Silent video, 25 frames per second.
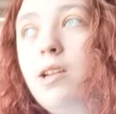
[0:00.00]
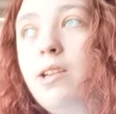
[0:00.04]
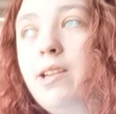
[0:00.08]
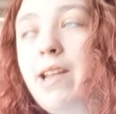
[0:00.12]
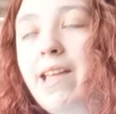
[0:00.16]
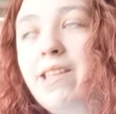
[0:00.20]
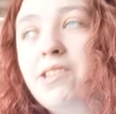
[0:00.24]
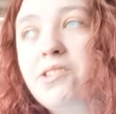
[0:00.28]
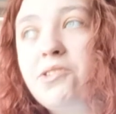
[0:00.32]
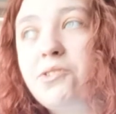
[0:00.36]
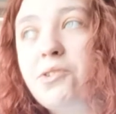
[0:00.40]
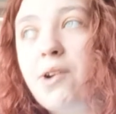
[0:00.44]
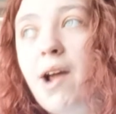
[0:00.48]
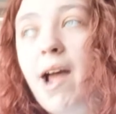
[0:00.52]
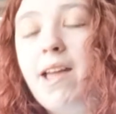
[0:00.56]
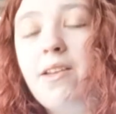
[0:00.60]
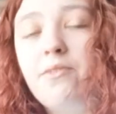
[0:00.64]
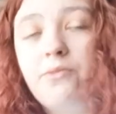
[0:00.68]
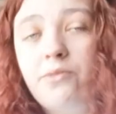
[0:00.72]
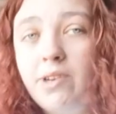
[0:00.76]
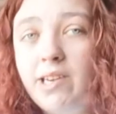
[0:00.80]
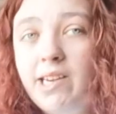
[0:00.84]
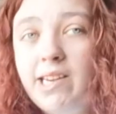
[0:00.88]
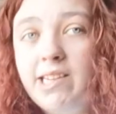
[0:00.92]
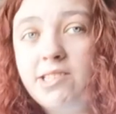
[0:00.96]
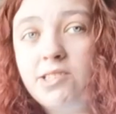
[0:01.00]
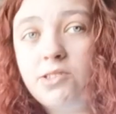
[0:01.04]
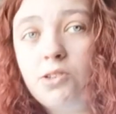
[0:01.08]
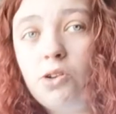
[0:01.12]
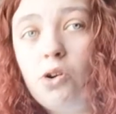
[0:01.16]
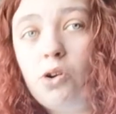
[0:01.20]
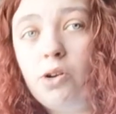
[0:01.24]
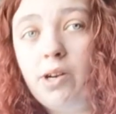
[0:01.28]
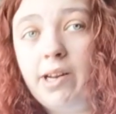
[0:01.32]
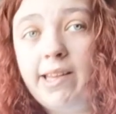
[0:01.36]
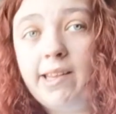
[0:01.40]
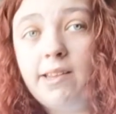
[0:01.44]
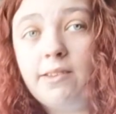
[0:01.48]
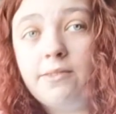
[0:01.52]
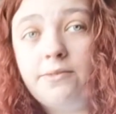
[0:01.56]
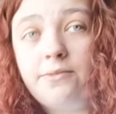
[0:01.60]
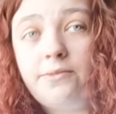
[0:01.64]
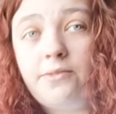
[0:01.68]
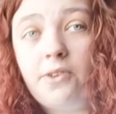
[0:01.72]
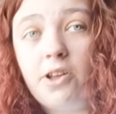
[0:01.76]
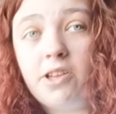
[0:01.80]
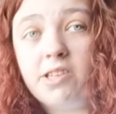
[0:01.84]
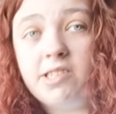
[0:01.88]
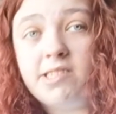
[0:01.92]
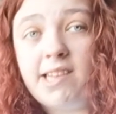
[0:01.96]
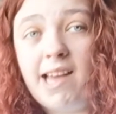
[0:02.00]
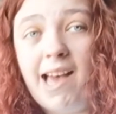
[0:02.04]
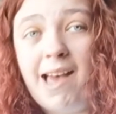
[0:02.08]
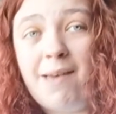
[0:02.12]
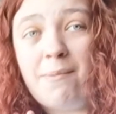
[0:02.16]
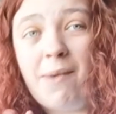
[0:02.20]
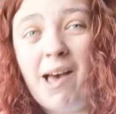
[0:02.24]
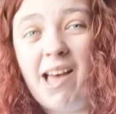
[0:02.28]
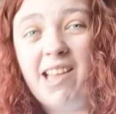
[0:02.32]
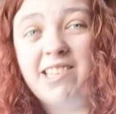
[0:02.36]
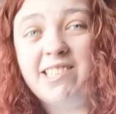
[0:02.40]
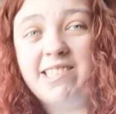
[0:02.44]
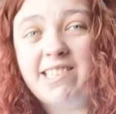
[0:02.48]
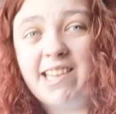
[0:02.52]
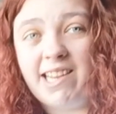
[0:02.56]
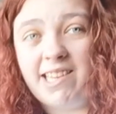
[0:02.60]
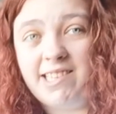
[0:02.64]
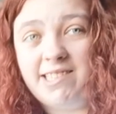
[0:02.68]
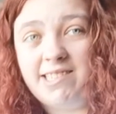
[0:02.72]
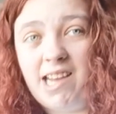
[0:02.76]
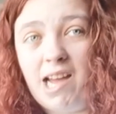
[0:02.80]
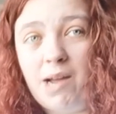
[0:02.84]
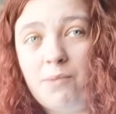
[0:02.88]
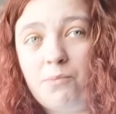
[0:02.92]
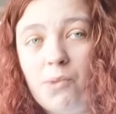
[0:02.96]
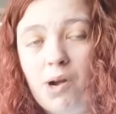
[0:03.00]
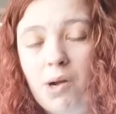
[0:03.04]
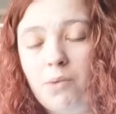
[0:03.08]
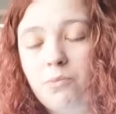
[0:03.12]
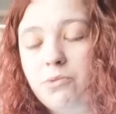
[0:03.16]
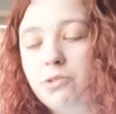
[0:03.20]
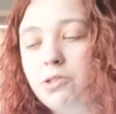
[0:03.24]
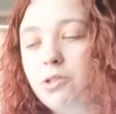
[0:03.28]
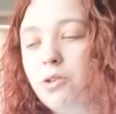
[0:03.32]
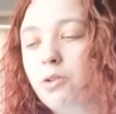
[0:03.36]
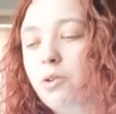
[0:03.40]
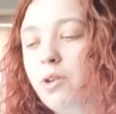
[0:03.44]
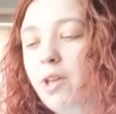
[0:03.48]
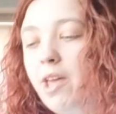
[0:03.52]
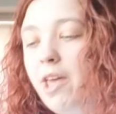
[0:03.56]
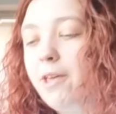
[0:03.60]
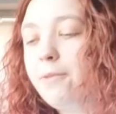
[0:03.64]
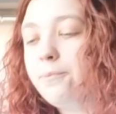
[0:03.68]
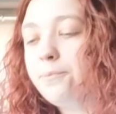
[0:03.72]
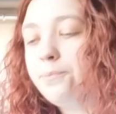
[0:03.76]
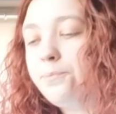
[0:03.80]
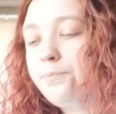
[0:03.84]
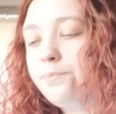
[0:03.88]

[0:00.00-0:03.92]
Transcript: let's try it really slowly, first time and second time round, okay?